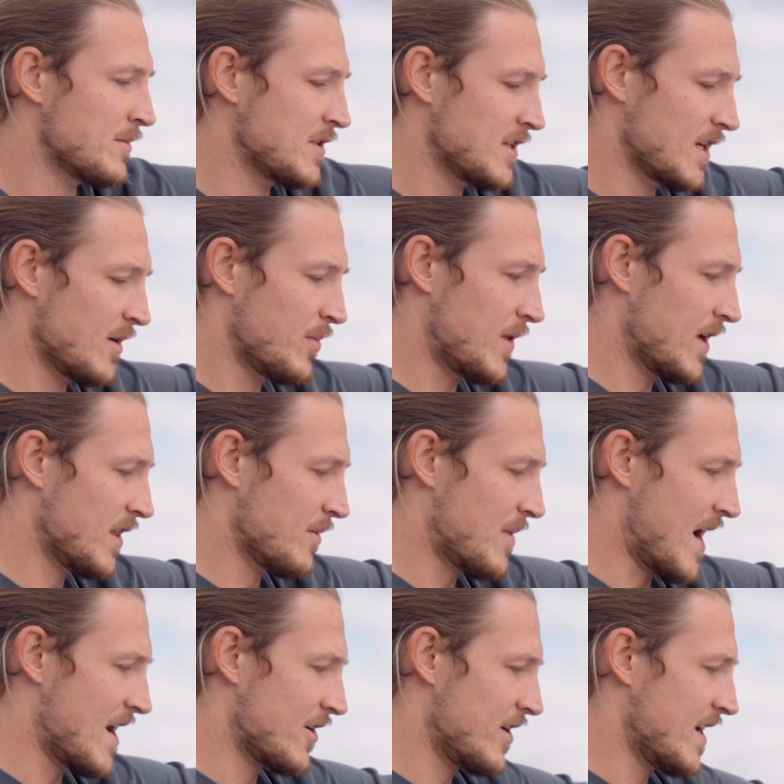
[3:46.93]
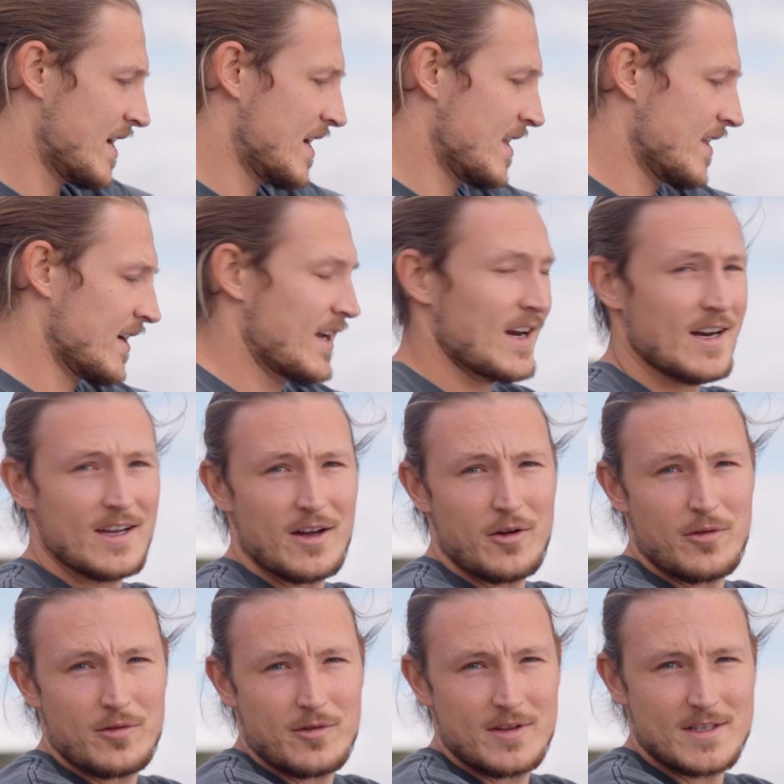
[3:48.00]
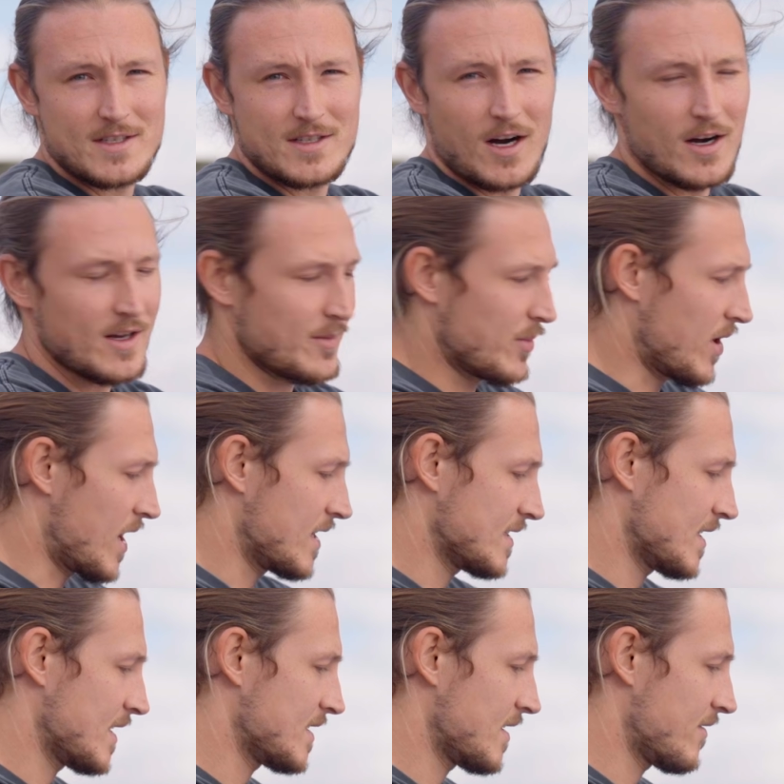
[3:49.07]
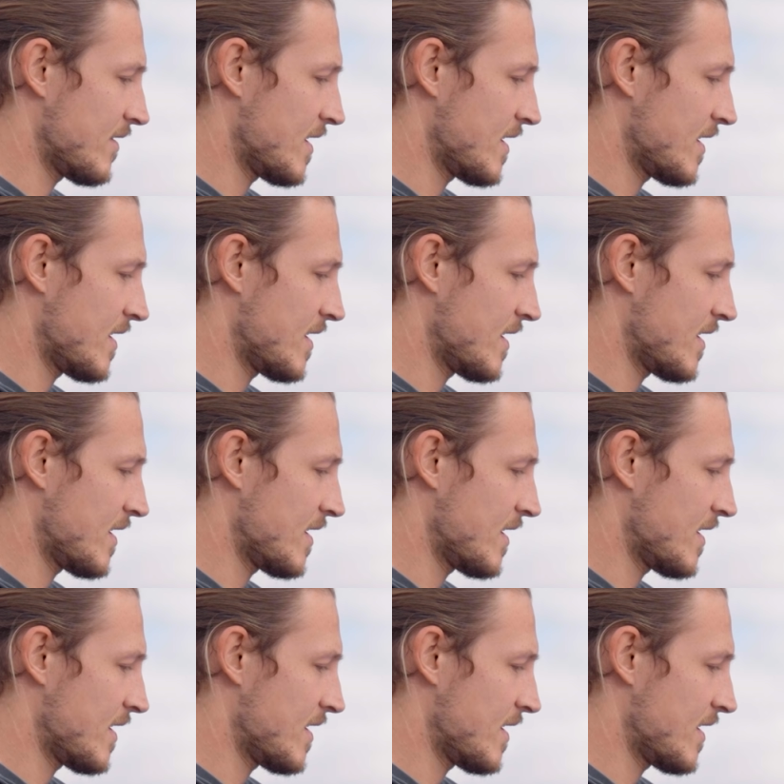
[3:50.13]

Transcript: just gonna plug the battery in and then kind of go through the starting process of